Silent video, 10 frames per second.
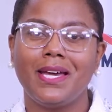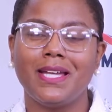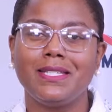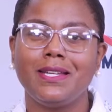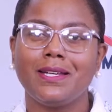A
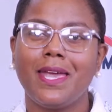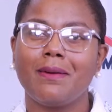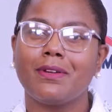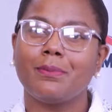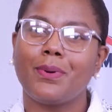
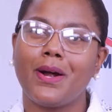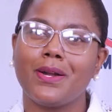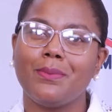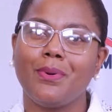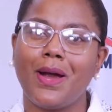Democratic
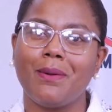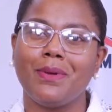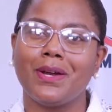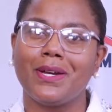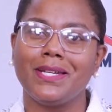Party
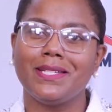primary